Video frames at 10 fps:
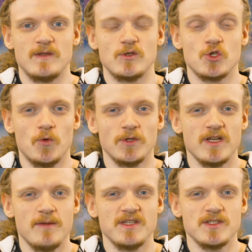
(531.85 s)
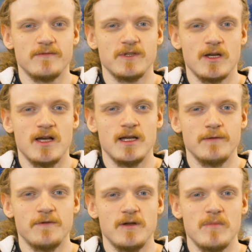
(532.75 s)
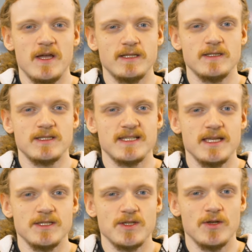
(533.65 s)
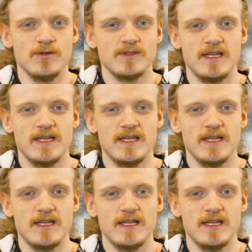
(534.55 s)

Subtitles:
shortcomings of the car, if I might say so.